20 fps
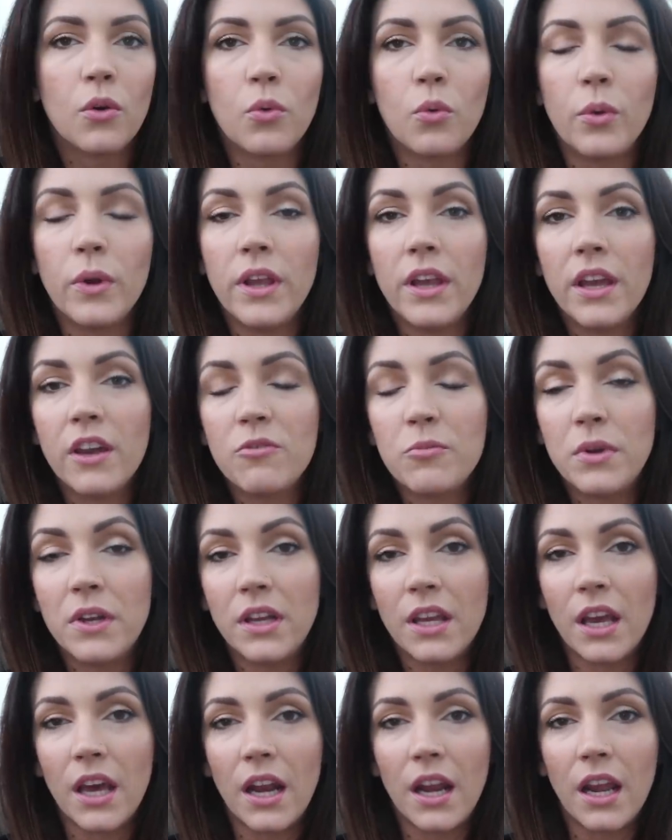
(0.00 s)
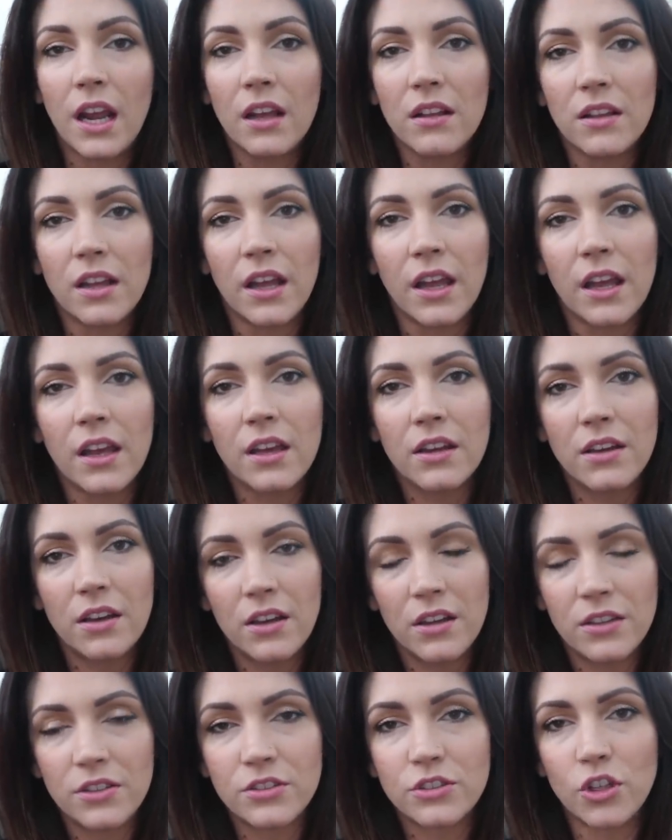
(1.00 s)
We have been getting like
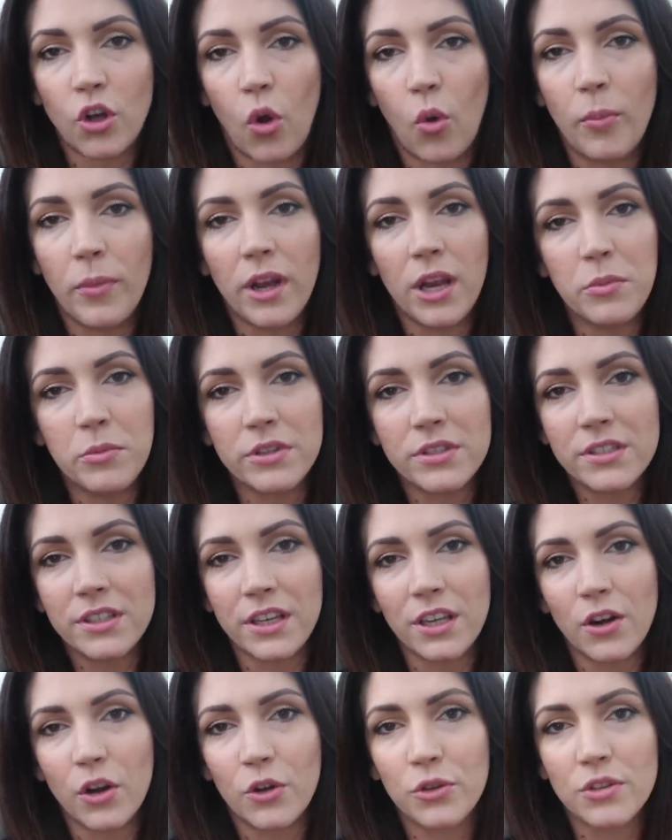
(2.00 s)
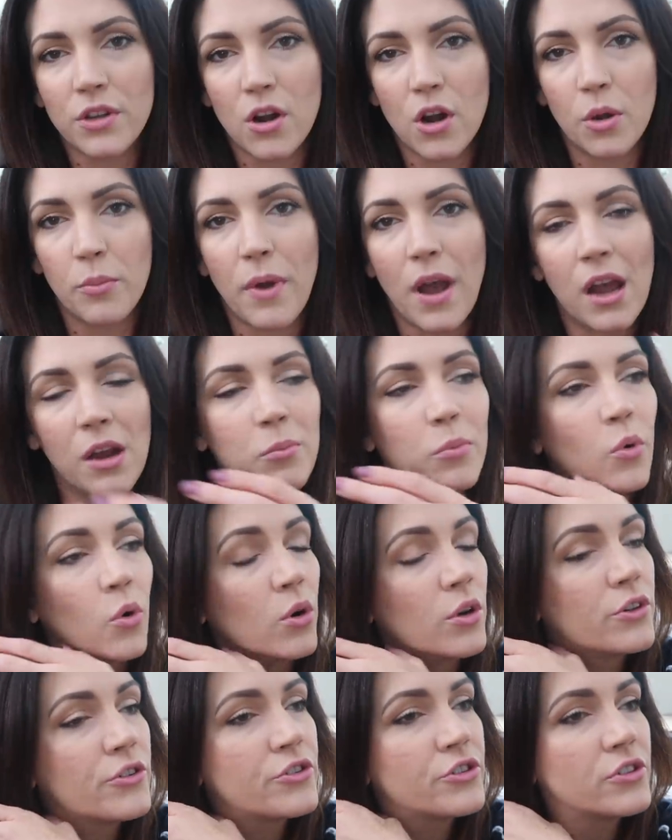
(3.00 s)
so many mosquitoes on our back
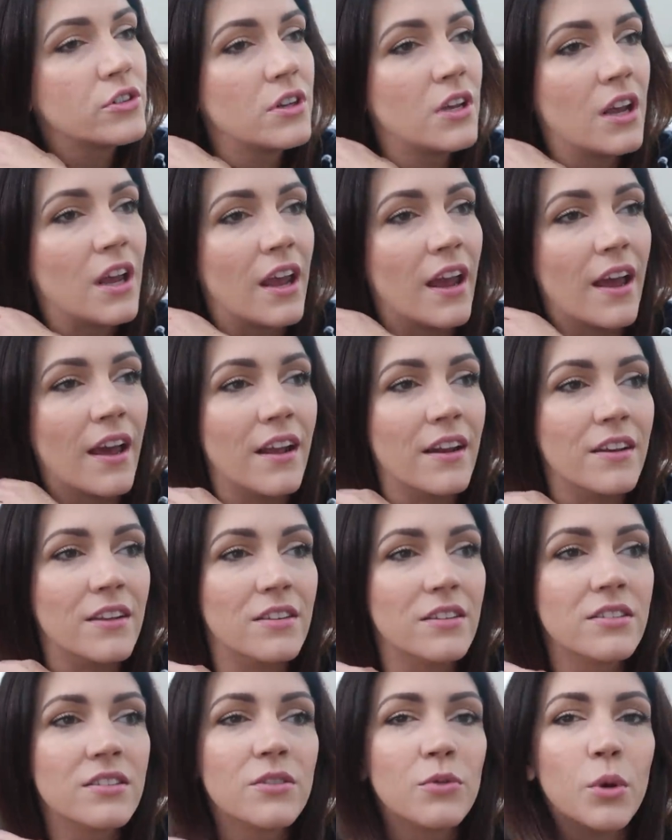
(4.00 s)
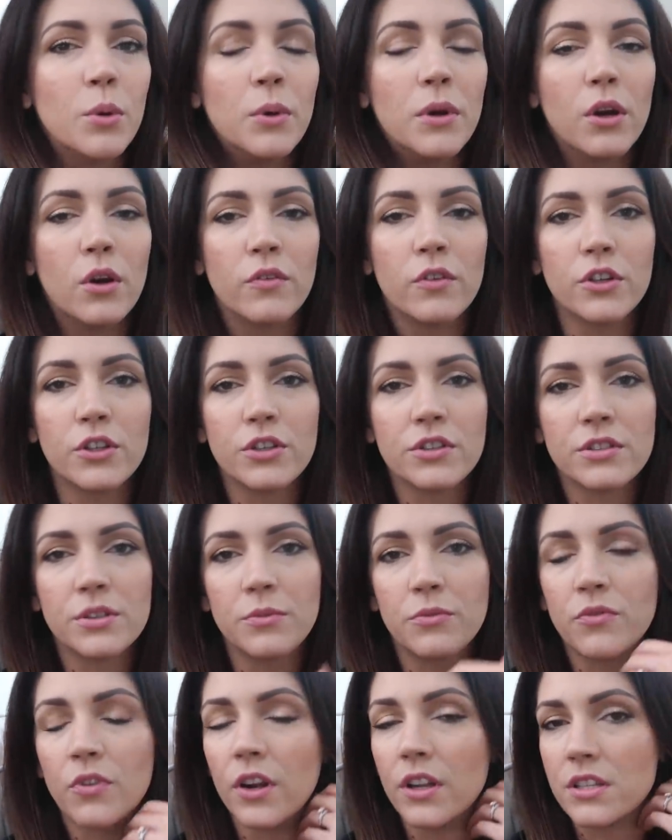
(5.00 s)
porch, and we went over to
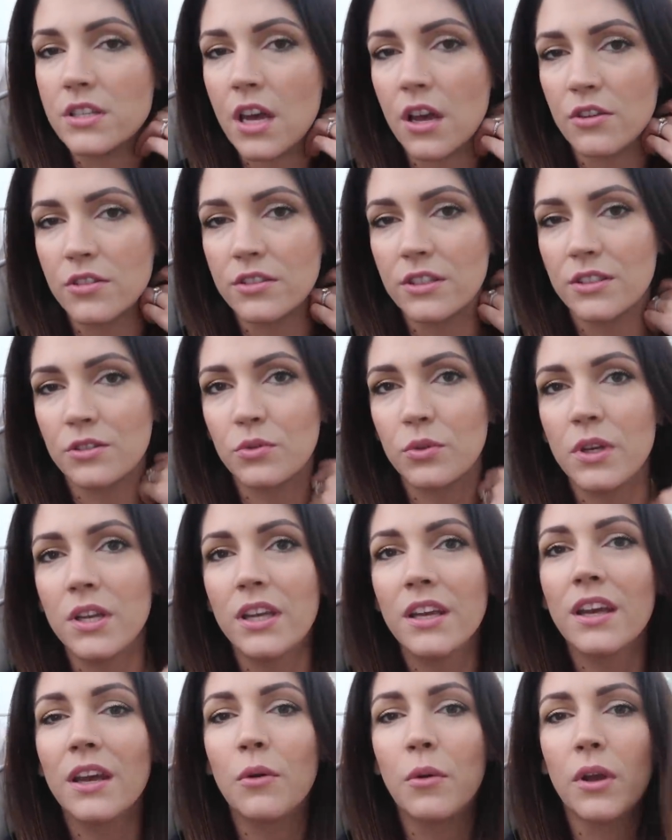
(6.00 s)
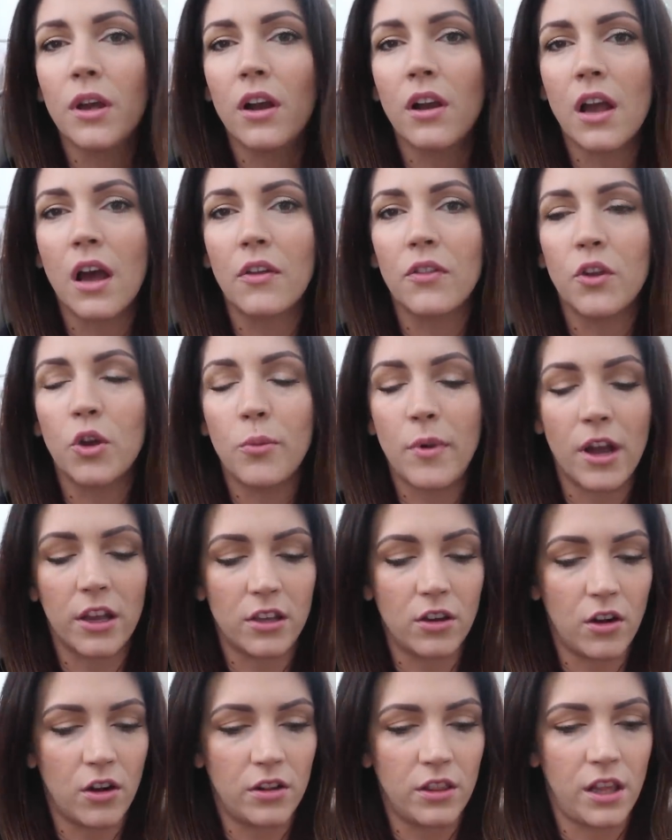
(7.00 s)
some friend's house this week and we hung out in their
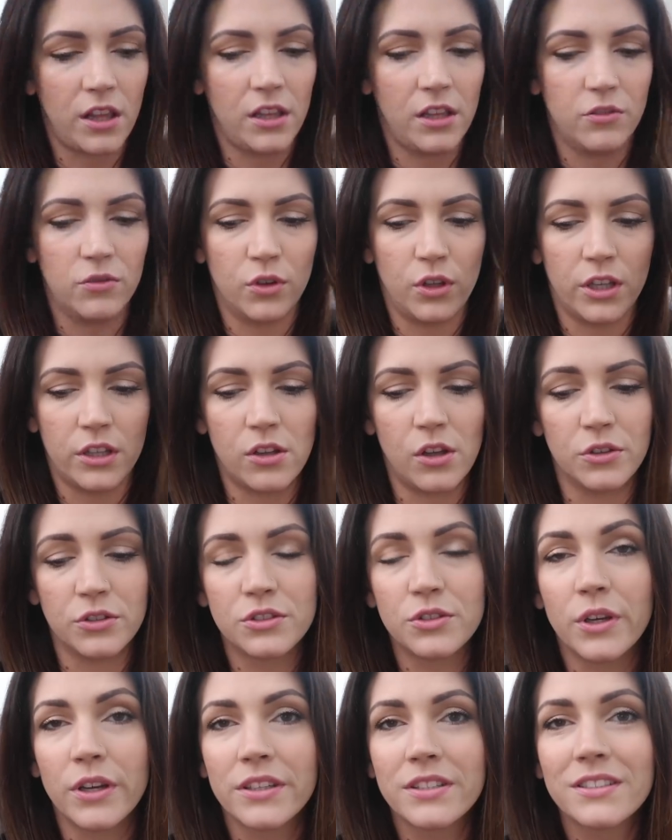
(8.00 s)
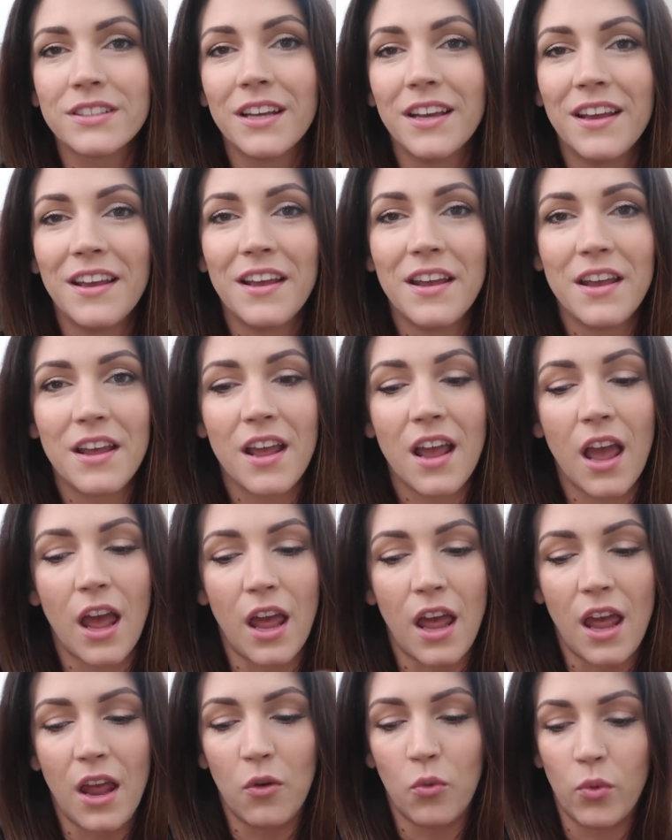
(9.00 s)
backyard. They live really close to us,
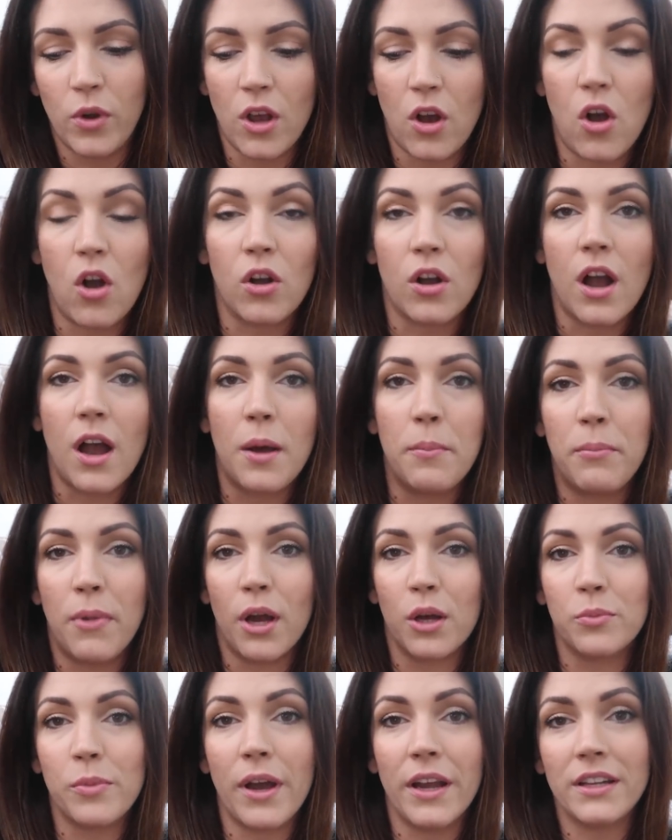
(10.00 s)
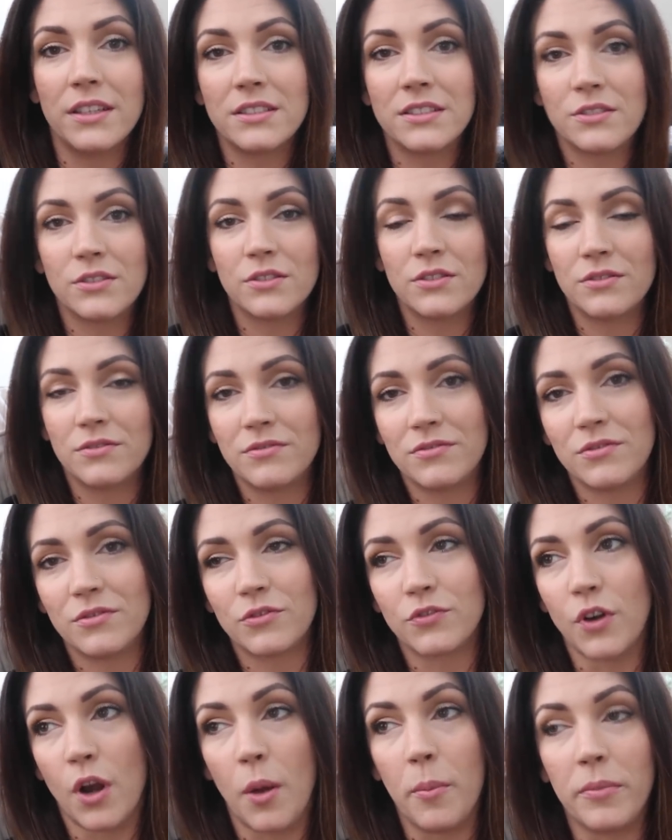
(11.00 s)
and we all got bug bites
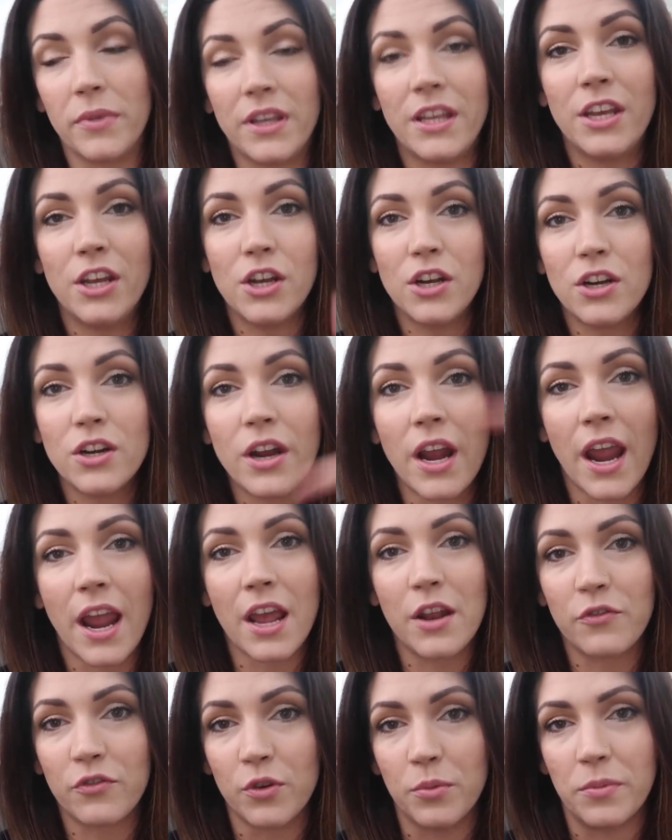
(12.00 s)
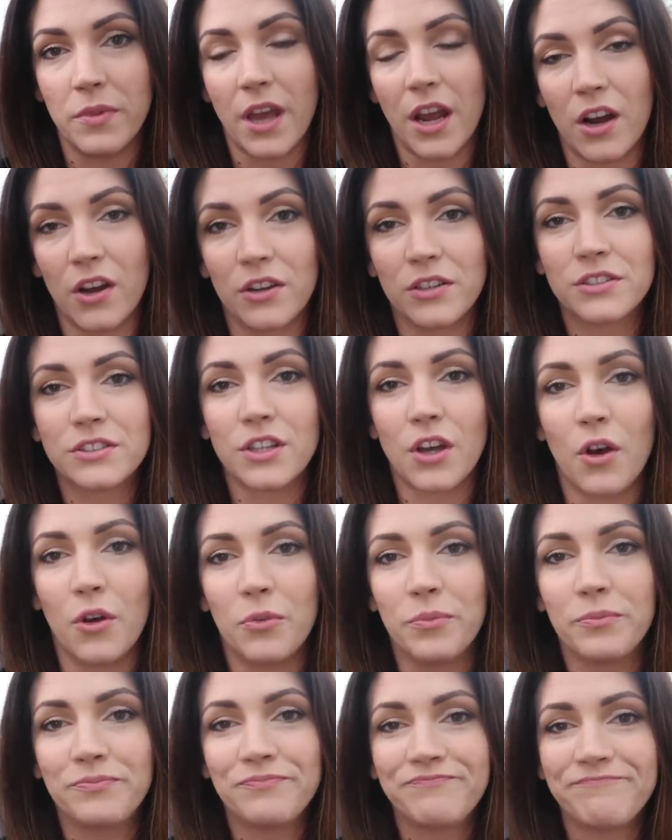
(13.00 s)
from here and from there. So